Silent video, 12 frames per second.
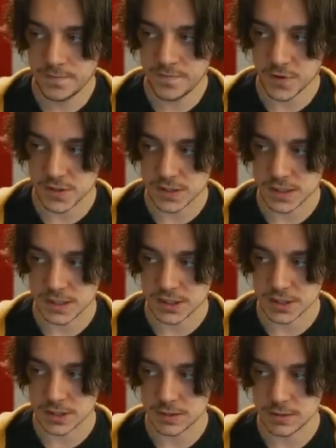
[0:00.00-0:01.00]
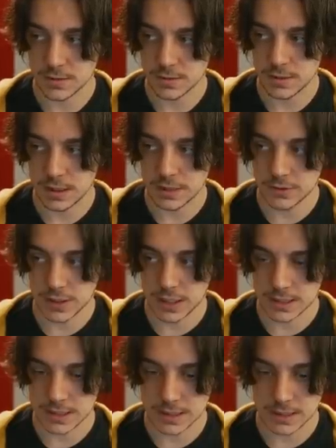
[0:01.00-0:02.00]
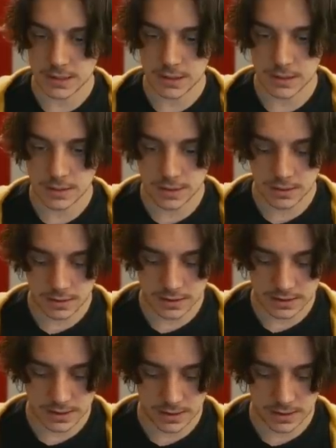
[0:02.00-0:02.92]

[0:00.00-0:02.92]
First edition, Neo Genesis. Let's go.